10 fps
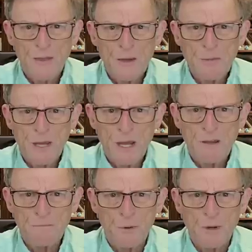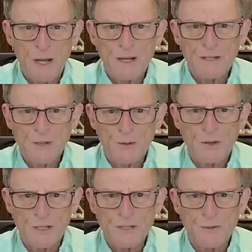they behaved more like
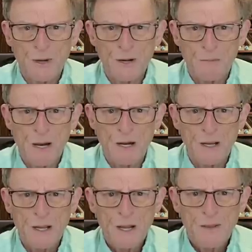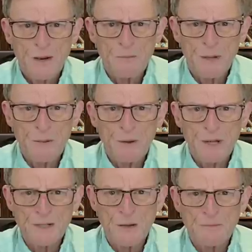tourists run amok than
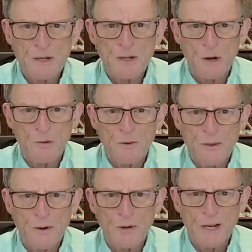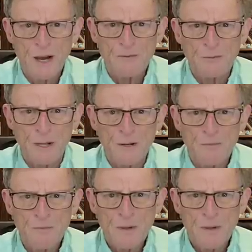people attempting to overthrow a government.